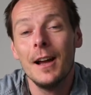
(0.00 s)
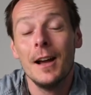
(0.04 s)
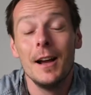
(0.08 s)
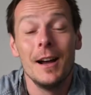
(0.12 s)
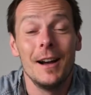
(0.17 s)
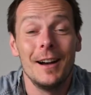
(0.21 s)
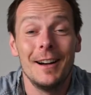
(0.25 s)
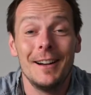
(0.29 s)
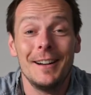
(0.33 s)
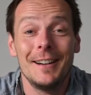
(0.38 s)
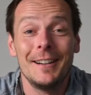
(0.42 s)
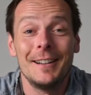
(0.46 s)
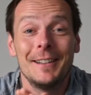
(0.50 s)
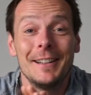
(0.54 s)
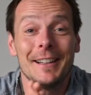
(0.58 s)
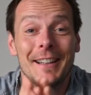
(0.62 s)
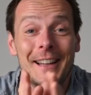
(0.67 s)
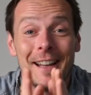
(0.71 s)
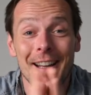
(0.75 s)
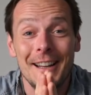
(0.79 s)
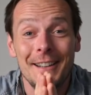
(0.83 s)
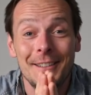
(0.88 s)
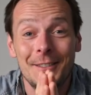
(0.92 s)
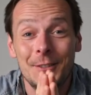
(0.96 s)

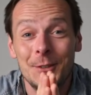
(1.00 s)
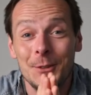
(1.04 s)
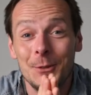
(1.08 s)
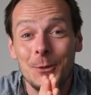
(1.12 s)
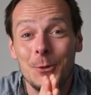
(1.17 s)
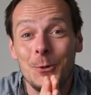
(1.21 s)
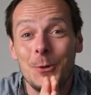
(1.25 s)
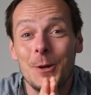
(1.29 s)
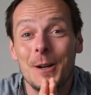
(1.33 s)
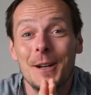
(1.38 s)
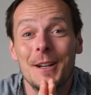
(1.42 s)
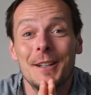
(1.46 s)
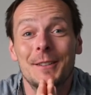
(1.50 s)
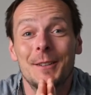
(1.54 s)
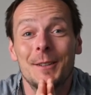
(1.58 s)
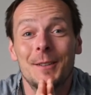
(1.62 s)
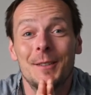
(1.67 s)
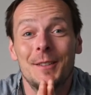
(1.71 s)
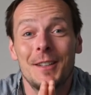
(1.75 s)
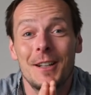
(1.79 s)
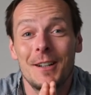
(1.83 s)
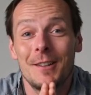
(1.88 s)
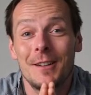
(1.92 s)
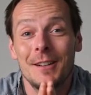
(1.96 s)
Again, to
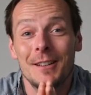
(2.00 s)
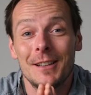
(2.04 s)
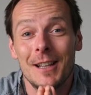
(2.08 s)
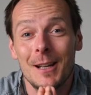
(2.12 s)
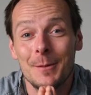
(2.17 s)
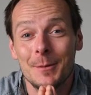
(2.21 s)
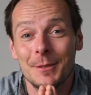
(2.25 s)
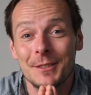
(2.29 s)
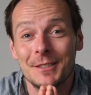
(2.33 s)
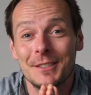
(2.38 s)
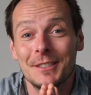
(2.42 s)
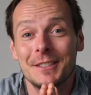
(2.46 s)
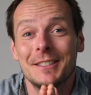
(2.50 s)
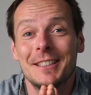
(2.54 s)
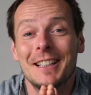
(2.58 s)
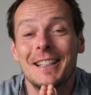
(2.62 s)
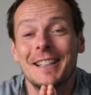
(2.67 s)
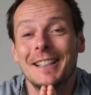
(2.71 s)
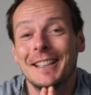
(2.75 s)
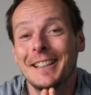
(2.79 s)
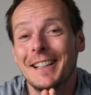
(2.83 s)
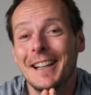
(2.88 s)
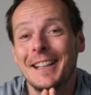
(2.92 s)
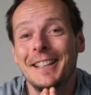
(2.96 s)
Sarah Gleiberson
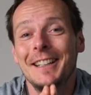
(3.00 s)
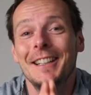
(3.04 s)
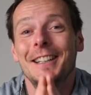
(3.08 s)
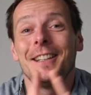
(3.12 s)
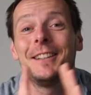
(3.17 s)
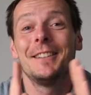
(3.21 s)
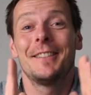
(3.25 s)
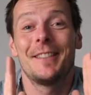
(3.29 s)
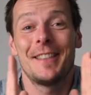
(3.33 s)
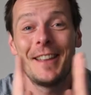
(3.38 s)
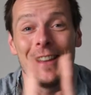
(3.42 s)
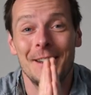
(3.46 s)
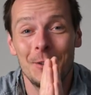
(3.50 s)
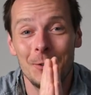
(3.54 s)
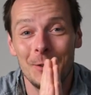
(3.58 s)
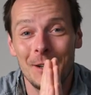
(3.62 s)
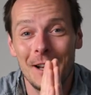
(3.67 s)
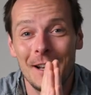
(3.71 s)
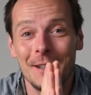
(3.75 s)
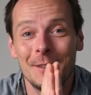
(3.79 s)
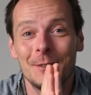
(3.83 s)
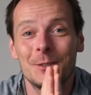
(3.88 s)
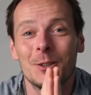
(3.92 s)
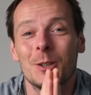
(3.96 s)
and Kenny, thank you
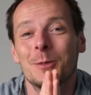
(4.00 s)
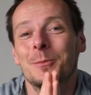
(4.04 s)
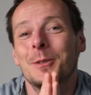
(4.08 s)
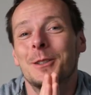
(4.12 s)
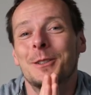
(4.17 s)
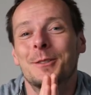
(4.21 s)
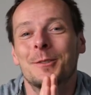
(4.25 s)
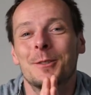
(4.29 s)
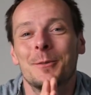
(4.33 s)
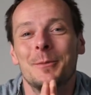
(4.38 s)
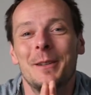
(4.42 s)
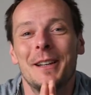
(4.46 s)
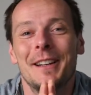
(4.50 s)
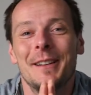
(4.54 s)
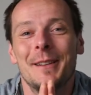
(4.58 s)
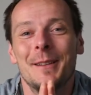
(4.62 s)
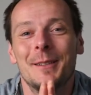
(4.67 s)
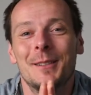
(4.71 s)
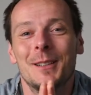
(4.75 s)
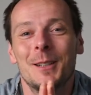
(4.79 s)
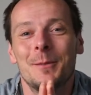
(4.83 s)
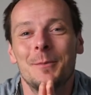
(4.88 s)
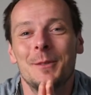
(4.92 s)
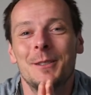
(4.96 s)
guys so much for making
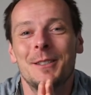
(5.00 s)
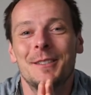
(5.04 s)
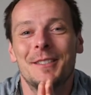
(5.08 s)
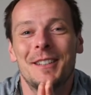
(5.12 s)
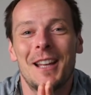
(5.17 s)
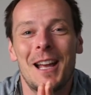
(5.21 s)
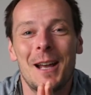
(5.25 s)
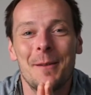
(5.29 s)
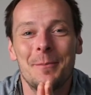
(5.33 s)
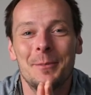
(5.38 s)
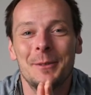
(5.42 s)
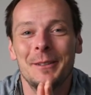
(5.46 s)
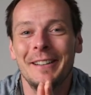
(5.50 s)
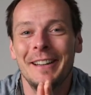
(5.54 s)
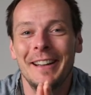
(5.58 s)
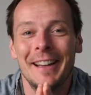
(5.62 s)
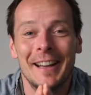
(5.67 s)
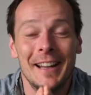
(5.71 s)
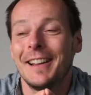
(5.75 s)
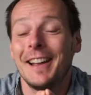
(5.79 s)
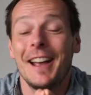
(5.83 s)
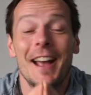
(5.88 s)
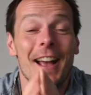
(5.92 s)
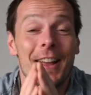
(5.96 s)
these images happen.
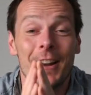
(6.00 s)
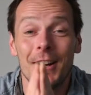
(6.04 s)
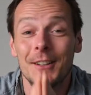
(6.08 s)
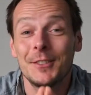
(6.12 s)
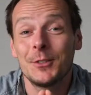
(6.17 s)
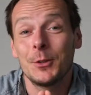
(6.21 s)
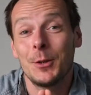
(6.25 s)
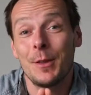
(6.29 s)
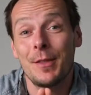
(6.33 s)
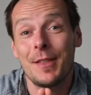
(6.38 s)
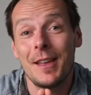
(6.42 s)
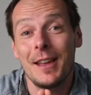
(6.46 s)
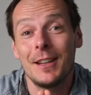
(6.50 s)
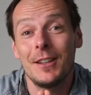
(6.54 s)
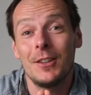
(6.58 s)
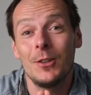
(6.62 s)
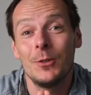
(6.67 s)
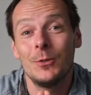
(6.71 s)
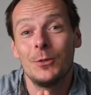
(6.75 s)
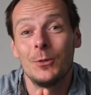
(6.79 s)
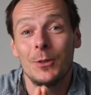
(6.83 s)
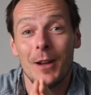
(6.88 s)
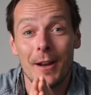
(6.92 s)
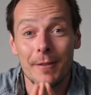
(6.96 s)
And also a thank
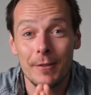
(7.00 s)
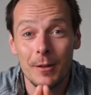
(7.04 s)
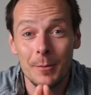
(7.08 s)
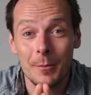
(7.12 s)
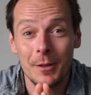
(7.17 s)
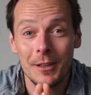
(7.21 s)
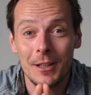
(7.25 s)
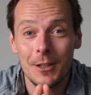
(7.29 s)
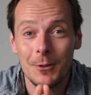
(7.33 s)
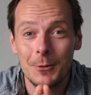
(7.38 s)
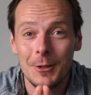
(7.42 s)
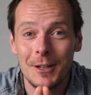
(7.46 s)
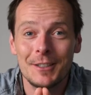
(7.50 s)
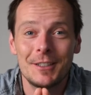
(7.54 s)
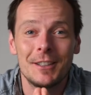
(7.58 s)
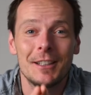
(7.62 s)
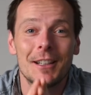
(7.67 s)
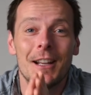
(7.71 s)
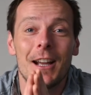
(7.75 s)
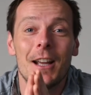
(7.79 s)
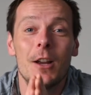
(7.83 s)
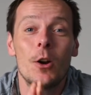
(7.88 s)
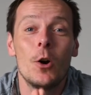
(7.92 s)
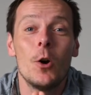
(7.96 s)
you to everybody
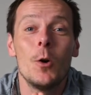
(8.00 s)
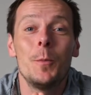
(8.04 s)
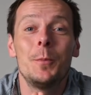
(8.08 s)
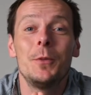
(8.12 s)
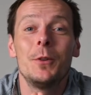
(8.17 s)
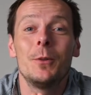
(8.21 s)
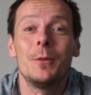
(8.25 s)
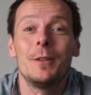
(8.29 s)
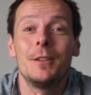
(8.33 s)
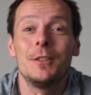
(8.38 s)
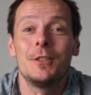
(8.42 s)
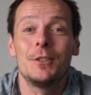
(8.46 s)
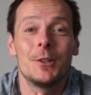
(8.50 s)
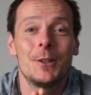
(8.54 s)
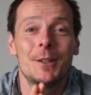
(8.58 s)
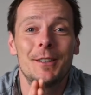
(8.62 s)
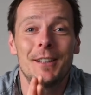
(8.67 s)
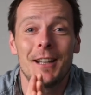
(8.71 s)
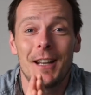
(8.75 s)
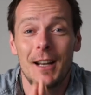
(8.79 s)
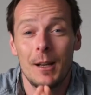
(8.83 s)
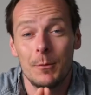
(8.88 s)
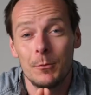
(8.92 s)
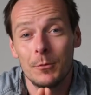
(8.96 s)
watching. I hope you enjoyed,
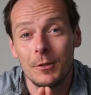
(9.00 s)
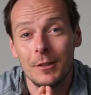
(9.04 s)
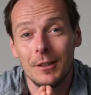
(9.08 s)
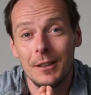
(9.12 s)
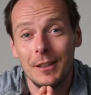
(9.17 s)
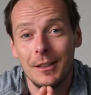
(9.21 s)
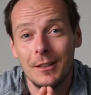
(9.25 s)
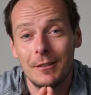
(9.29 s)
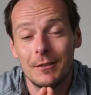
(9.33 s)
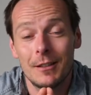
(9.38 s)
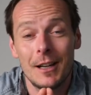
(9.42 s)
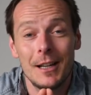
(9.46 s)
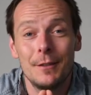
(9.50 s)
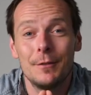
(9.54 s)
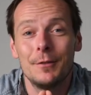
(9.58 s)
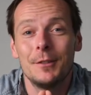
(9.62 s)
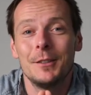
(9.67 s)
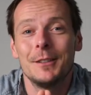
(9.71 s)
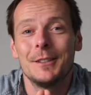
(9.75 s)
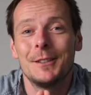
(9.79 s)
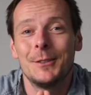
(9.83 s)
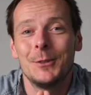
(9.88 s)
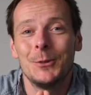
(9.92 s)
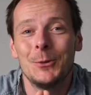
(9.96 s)
and I'm really
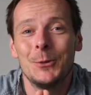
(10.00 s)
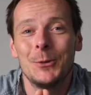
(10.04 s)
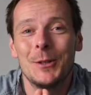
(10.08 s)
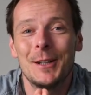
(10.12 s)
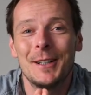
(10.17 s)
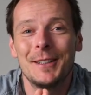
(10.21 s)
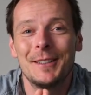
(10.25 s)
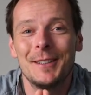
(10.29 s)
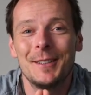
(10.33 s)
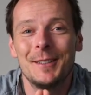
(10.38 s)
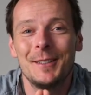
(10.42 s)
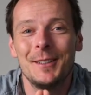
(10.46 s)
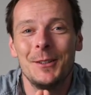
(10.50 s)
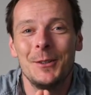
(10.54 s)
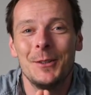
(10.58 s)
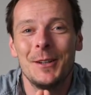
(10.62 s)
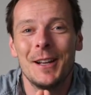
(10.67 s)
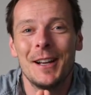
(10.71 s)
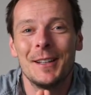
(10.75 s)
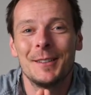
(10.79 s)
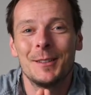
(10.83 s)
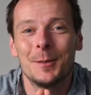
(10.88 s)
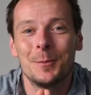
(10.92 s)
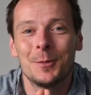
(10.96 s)
grateful to see you
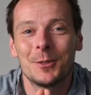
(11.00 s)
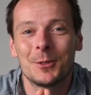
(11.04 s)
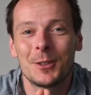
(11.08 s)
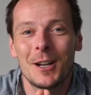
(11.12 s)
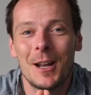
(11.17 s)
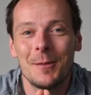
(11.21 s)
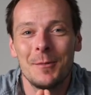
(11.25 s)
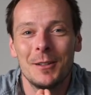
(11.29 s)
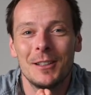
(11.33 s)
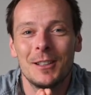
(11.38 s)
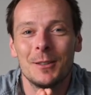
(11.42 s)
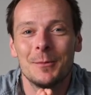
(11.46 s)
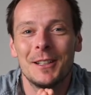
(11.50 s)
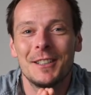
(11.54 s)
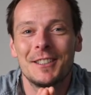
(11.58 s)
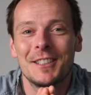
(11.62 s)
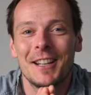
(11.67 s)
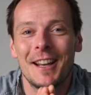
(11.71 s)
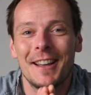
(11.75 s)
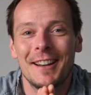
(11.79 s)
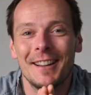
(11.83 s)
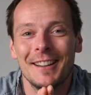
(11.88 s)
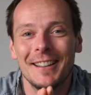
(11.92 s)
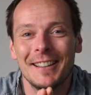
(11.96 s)
guys subscribing to my
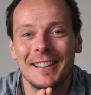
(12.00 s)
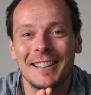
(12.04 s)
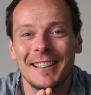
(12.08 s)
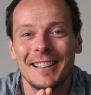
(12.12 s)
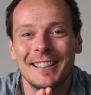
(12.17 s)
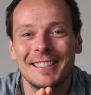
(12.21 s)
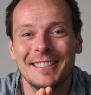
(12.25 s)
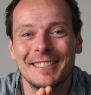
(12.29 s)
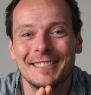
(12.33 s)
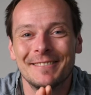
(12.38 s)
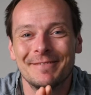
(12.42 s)
channel again.